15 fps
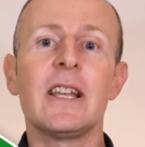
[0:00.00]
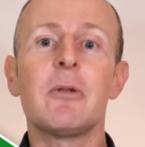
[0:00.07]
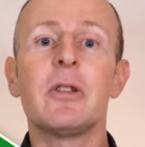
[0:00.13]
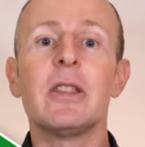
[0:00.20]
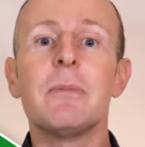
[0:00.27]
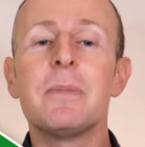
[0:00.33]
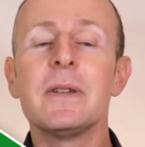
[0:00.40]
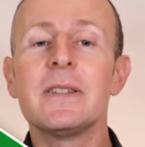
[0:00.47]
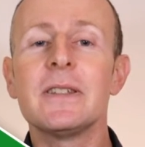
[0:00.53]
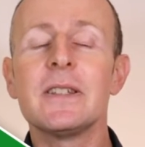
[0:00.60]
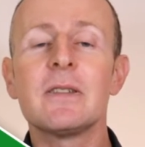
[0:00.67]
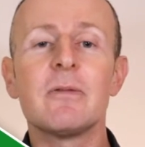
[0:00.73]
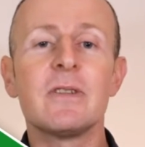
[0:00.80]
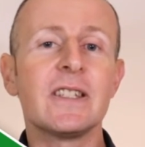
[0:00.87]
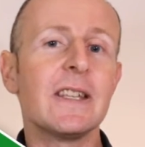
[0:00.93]
like when the
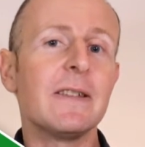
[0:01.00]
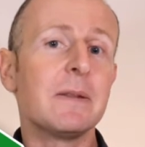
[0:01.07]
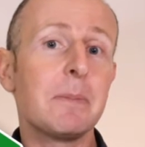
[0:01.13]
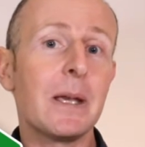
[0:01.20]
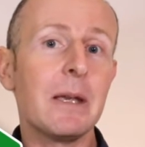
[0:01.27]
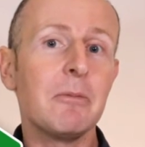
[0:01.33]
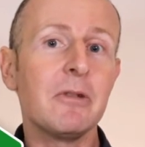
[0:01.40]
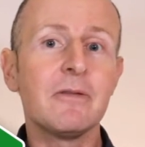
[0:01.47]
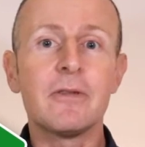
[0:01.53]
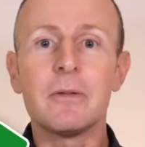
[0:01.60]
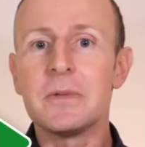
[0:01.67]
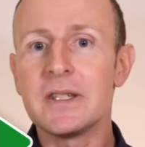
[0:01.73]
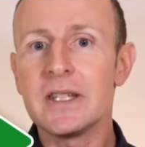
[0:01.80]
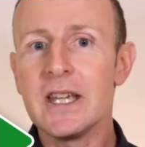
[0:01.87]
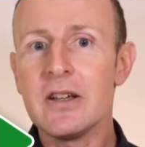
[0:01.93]
business receives payment
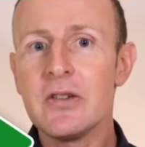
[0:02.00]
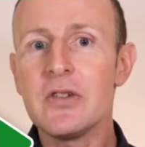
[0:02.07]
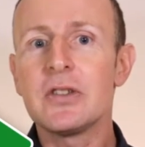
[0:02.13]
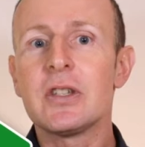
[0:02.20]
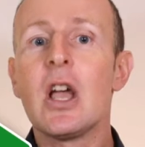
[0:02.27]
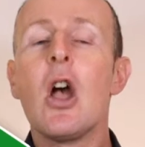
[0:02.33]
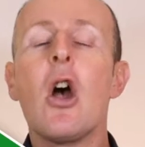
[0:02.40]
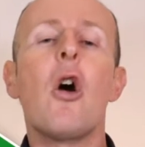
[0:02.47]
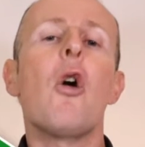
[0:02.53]
from sales